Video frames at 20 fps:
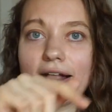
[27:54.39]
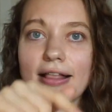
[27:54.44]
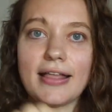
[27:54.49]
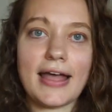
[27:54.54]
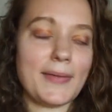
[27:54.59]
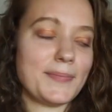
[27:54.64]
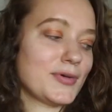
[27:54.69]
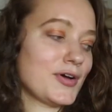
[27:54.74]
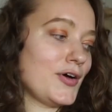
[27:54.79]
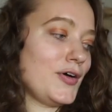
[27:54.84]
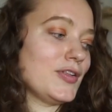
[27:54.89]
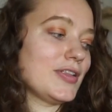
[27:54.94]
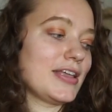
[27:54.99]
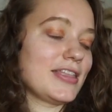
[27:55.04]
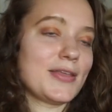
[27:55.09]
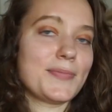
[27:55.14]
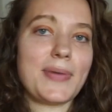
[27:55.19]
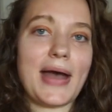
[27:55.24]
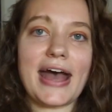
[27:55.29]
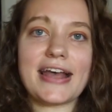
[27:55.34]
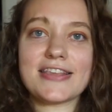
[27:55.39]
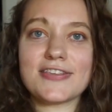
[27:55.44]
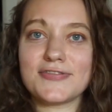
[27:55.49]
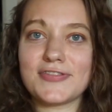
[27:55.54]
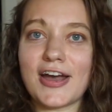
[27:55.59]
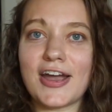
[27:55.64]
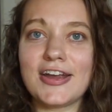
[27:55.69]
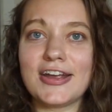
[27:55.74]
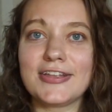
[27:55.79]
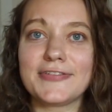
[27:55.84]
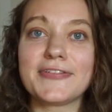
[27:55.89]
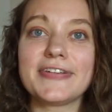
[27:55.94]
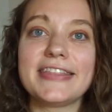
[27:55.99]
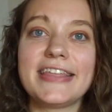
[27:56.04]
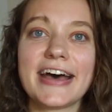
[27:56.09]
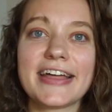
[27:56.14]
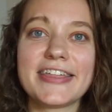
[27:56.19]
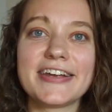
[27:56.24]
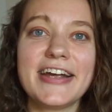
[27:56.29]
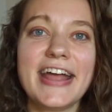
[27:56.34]
I'm holding the pacifier in with
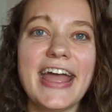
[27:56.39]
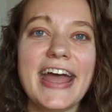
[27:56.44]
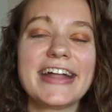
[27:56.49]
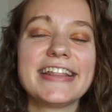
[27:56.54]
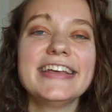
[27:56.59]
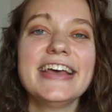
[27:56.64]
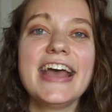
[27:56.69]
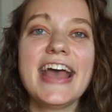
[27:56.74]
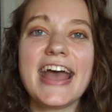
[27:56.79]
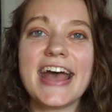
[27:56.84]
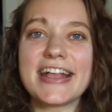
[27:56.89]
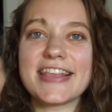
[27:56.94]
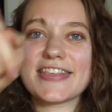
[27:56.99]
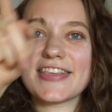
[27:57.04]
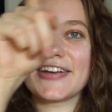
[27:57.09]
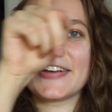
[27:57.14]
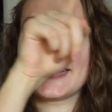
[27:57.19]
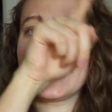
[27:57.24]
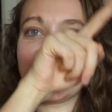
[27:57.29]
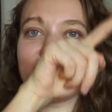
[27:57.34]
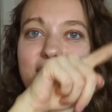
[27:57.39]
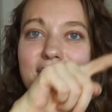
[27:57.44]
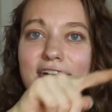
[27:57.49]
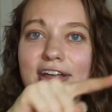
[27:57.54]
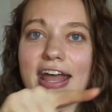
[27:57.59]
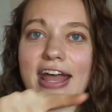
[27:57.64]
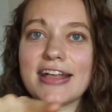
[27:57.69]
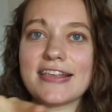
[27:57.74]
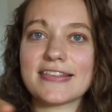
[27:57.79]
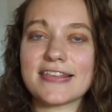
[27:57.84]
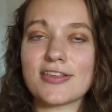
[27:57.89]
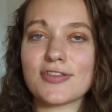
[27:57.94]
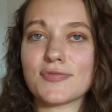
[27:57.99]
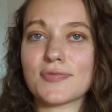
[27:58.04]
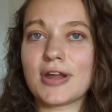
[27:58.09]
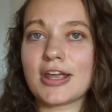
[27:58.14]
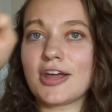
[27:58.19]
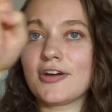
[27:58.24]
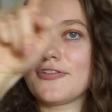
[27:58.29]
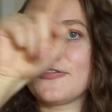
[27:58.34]
the other hand, and so it like creates this
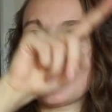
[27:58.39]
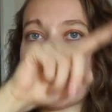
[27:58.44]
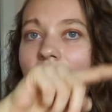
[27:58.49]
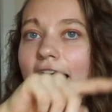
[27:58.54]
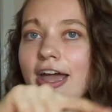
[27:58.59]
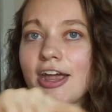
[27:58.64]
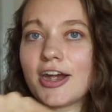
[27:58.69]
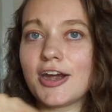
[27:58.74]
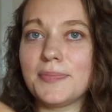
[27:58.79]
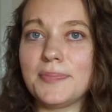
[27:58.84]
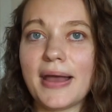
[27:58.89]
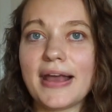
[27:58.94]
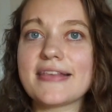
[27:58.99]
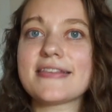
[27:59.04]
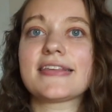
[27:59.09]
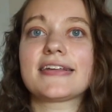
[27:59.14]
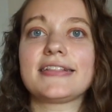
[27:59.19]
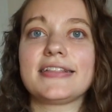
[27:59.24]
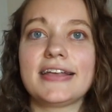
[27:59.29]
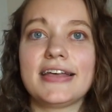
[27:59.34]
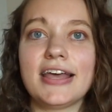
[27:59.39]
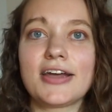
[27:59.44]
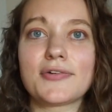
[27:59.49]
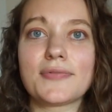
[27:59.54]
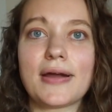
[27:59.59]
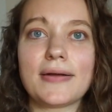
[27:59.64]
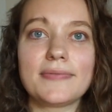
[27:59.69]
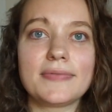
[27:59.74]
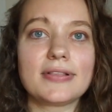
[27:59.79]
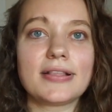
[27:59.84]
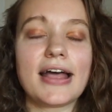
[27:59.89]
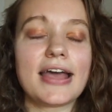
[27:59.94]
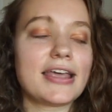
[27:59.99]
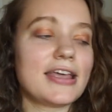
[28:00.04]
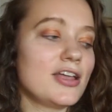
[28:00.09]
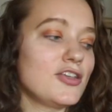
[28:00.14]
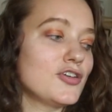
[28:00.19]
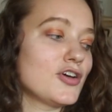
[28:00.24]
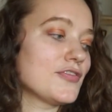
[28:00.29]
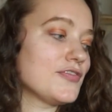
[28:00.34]
ring of fire basically around, like
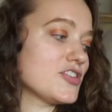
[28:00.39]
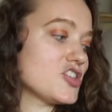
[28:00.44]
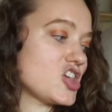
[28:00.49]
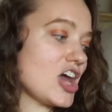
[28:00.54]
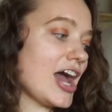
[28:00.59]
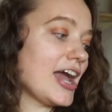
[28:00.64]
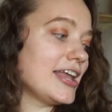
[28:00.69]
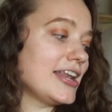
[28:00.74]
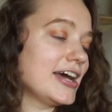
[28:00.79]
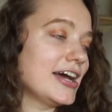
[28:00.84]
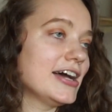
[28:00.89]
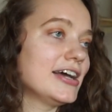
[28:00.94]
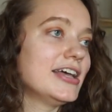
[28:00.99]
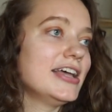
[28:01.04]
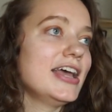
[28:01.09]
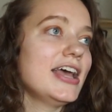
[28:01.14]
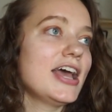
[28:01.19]
in your vagina,